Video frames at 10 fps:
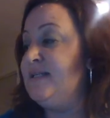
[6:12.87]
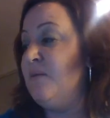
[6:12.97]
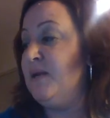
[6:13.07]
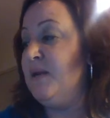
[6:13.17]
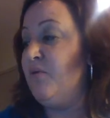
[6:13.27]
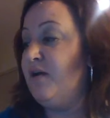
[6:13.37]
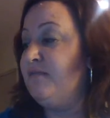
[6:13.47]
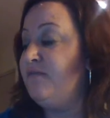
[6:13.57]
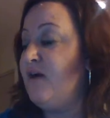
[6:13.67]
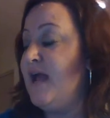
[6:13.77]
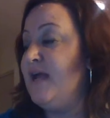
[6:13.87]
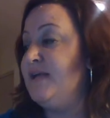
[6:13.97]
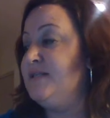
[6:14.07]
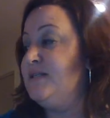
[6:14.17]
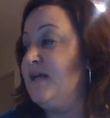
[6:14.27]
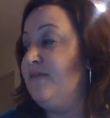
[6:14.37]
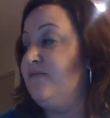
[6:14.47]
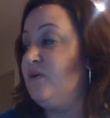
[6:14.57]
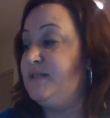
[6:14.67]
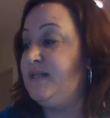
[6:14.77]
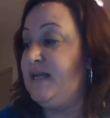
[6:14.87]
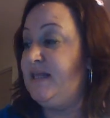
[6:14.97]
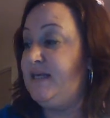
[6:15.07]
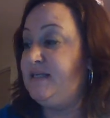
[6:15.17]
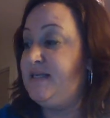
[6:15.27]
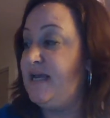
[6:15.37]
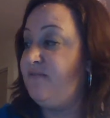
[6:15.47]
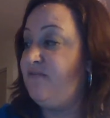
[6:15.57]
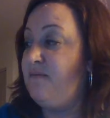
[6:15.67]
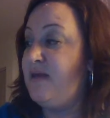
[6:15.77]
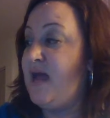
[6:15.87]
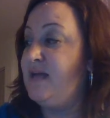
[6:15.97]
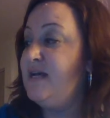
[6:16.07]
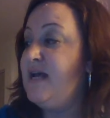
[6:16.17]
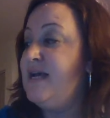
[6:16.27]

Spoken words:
how many brought a friend, if there was anything dated from that,